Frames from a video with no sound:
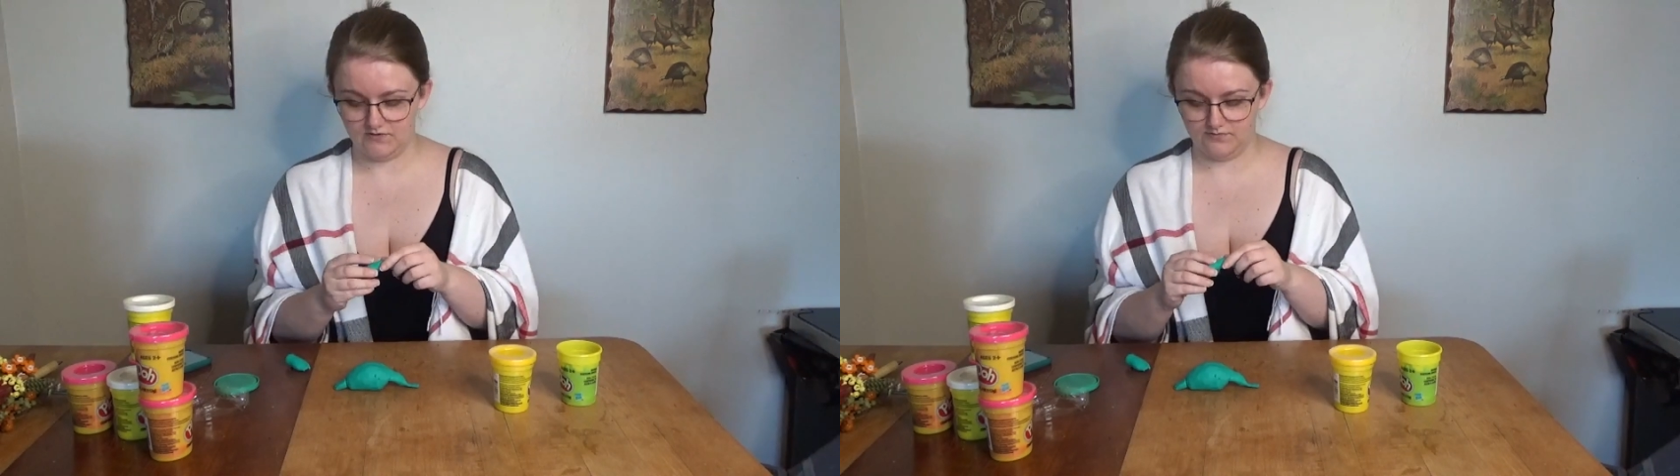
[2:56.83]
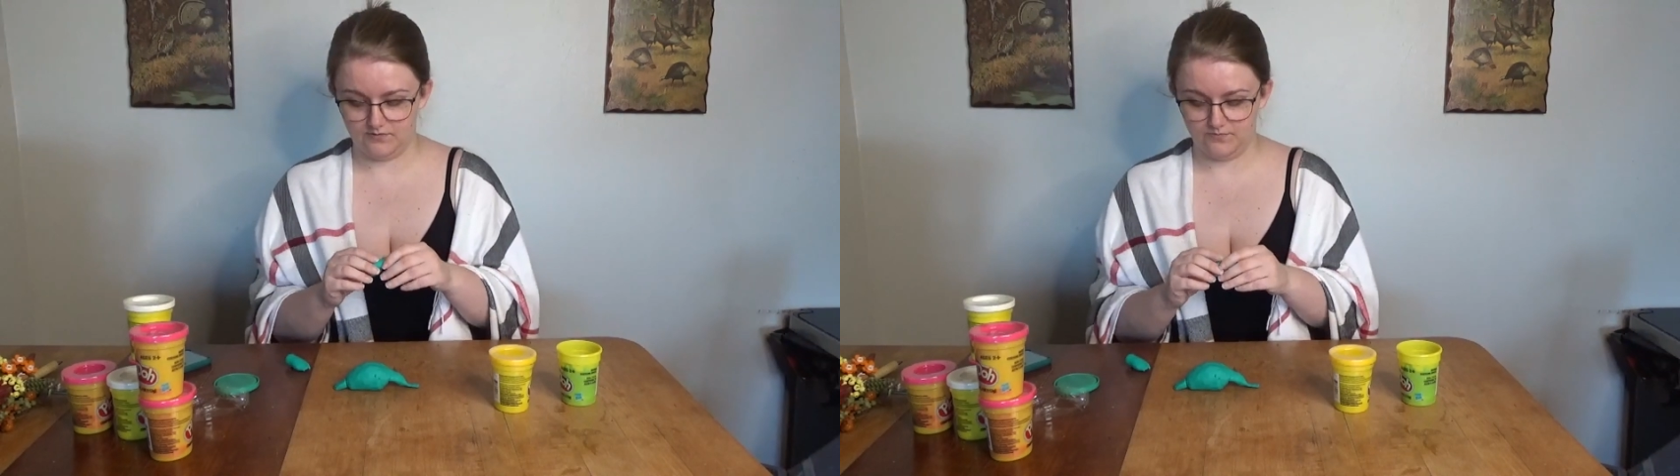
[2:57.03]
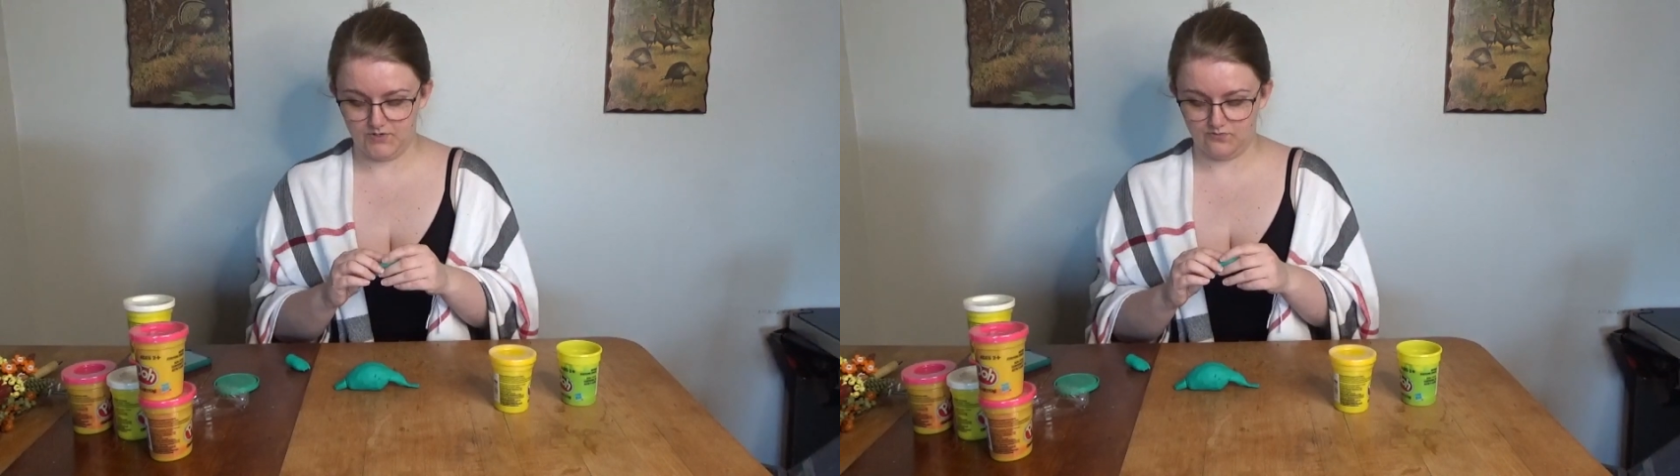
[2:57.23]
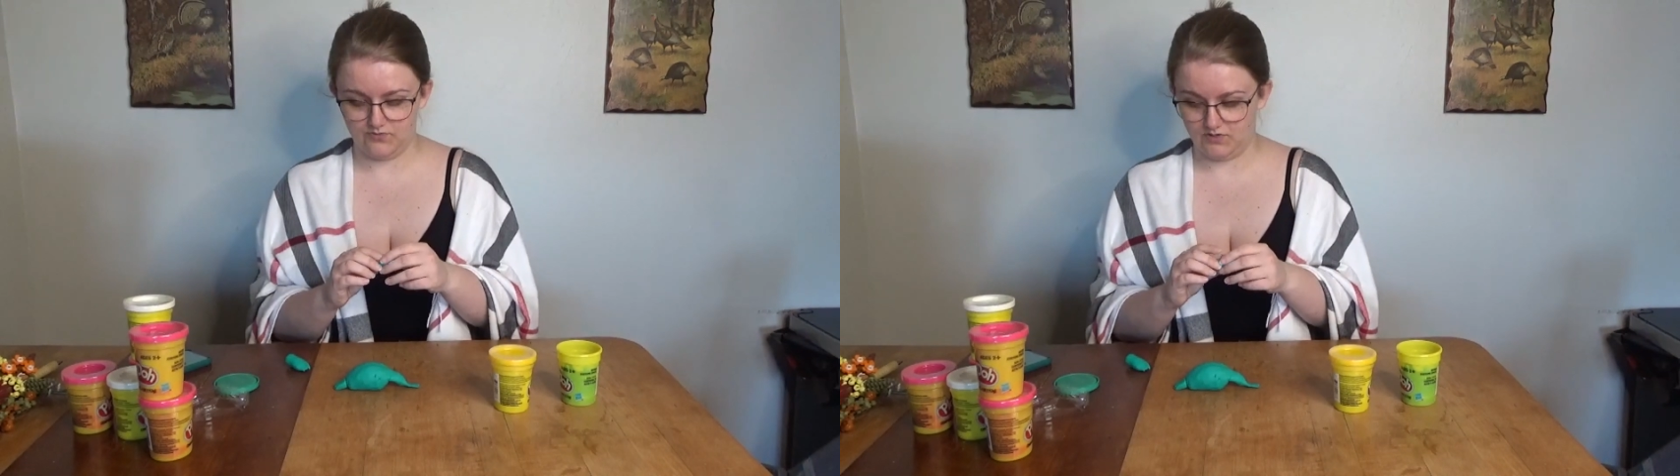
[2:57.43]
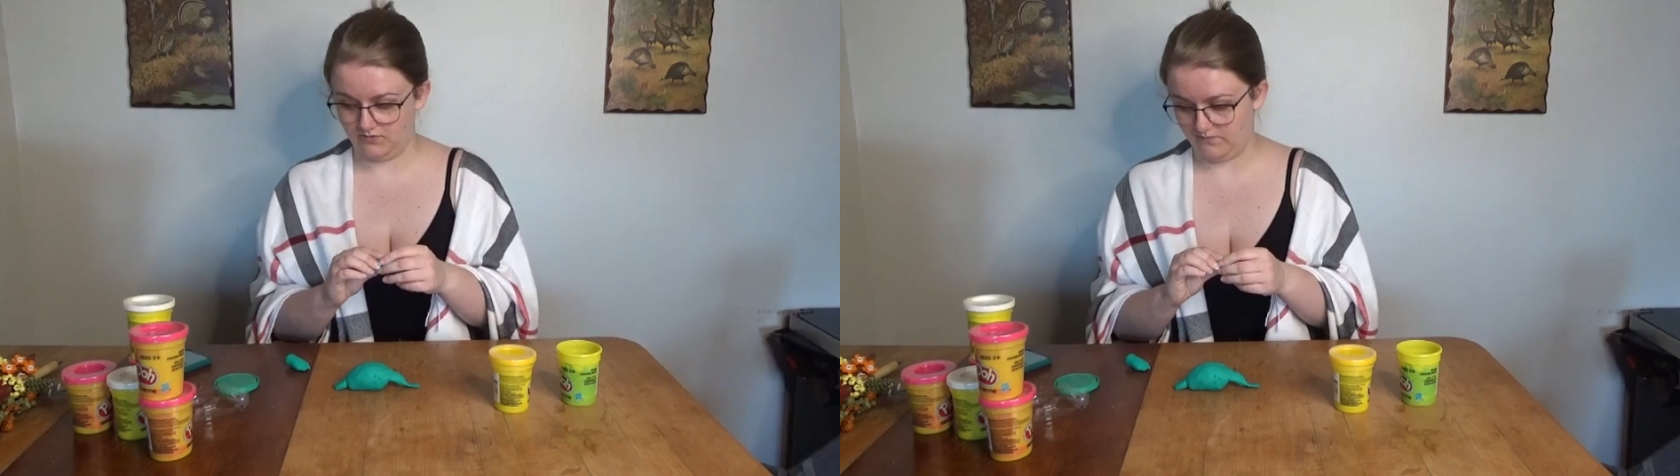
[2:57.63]
little bigger
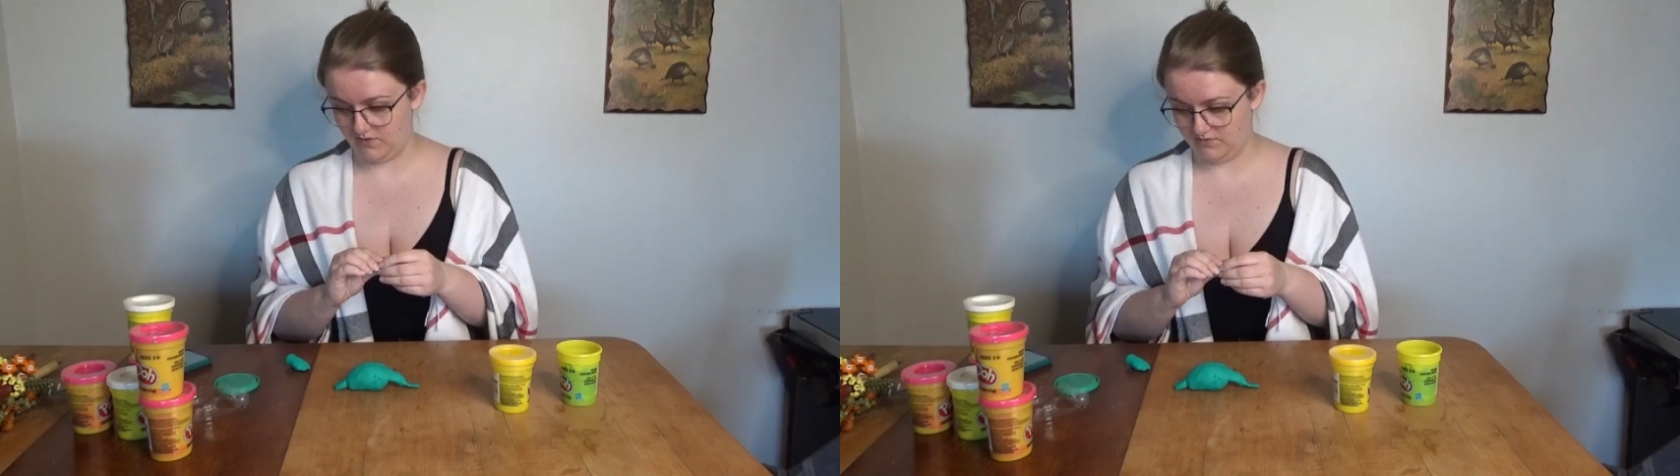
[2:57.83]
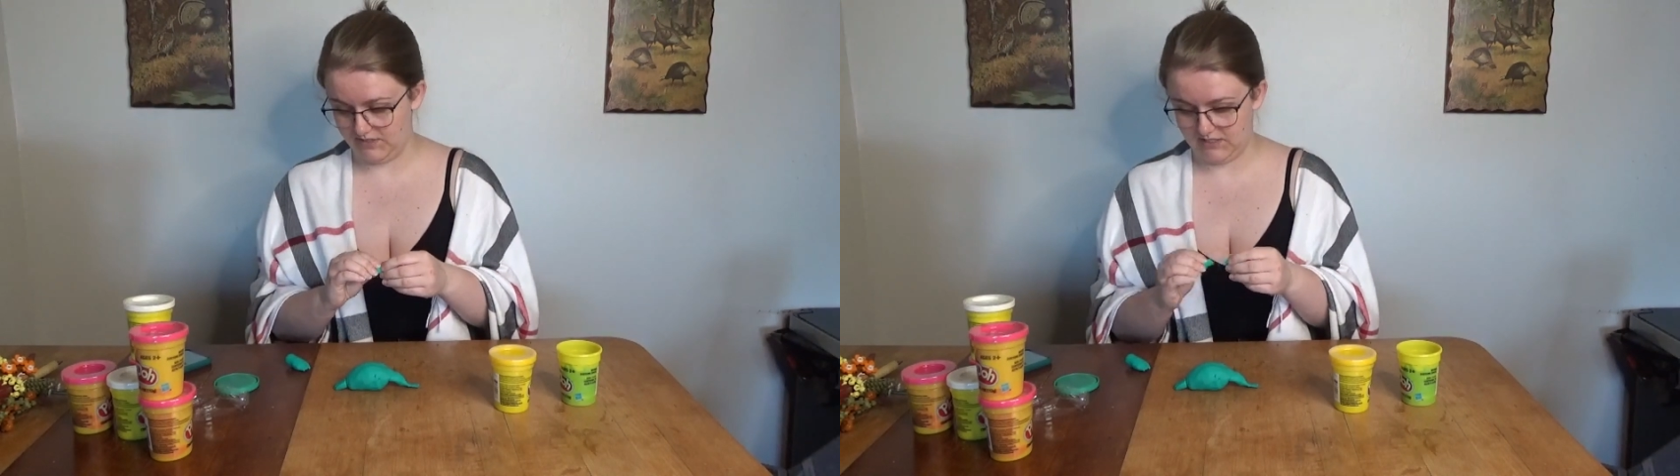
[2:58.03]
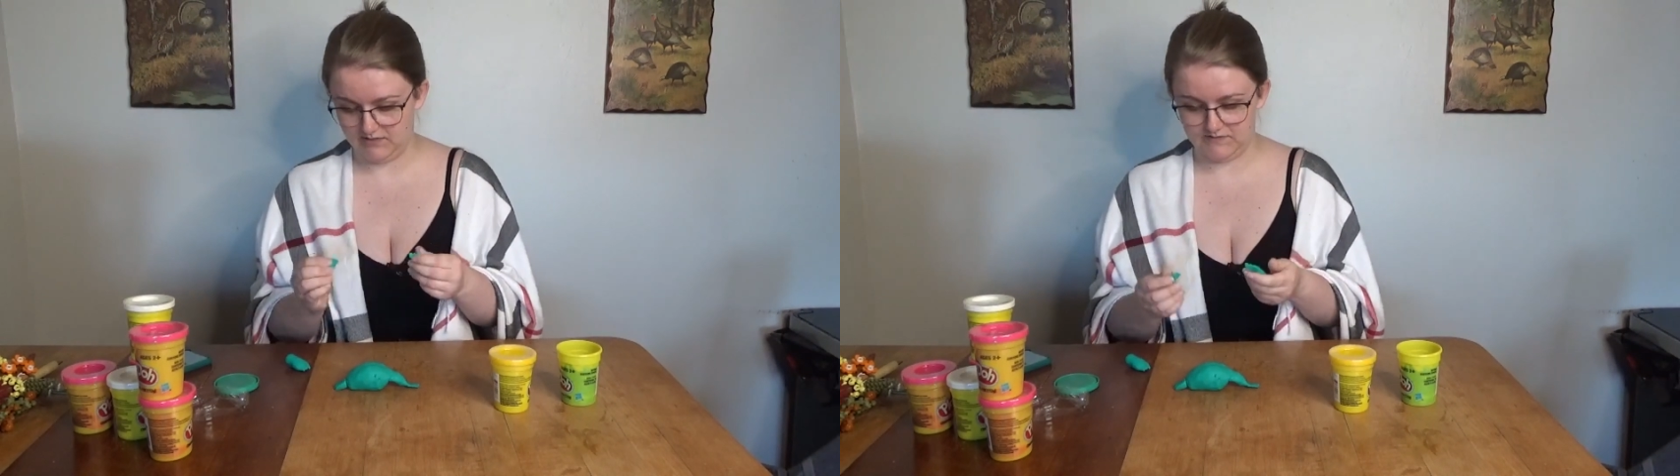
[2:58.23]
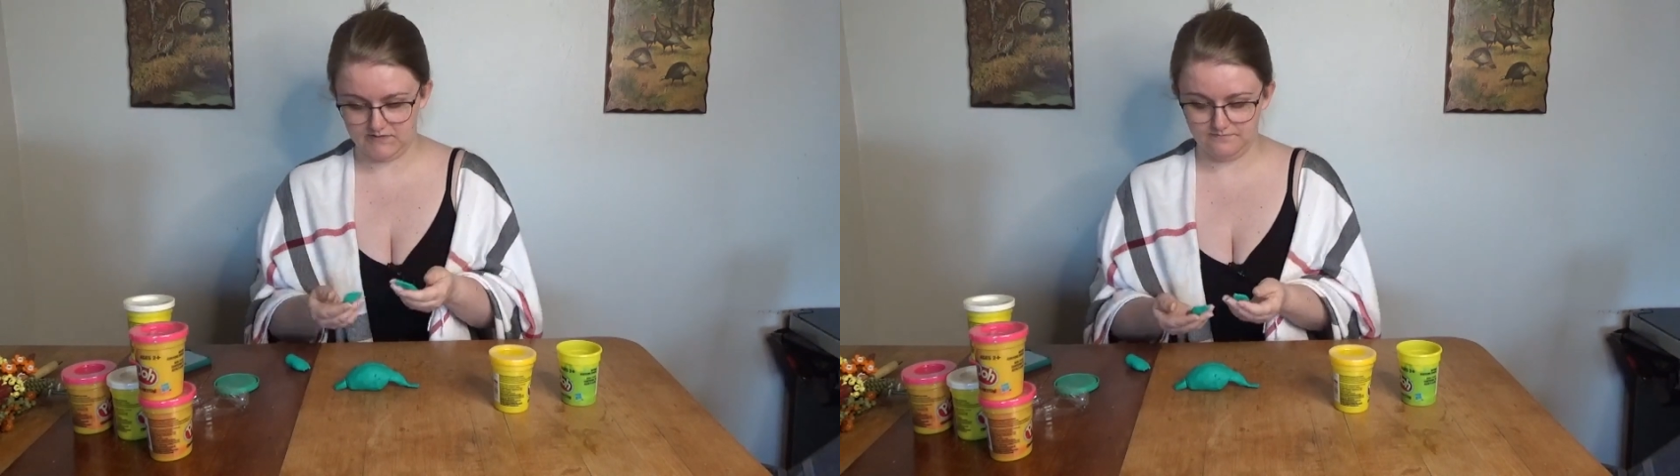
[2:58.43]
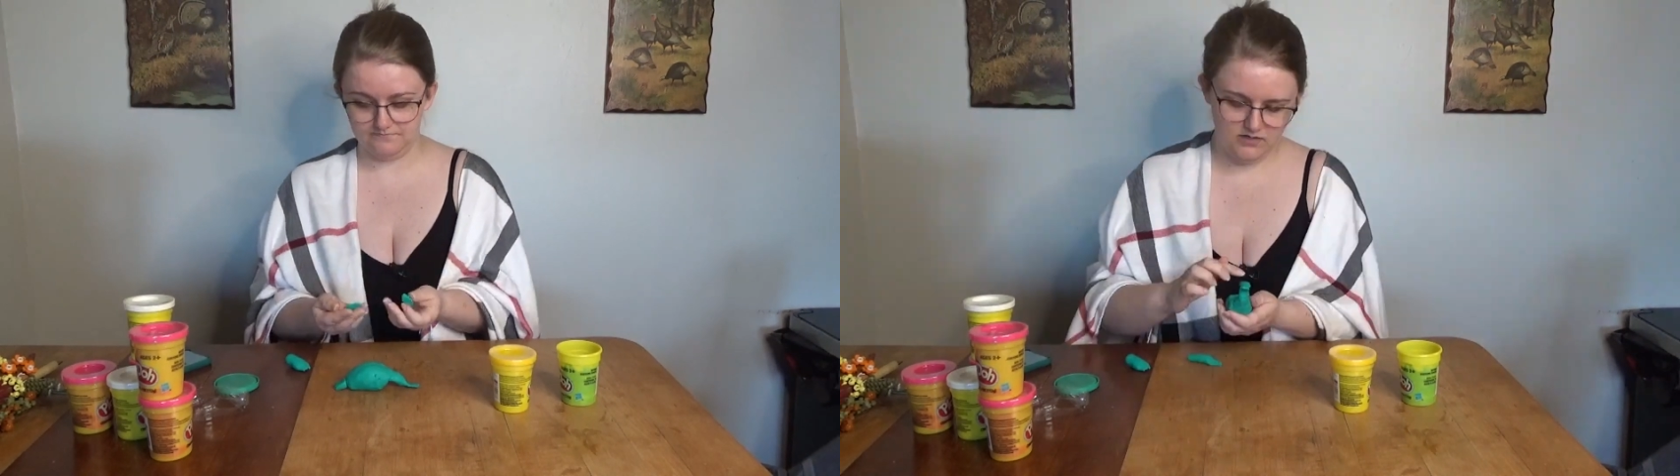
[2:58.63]
than the front legs.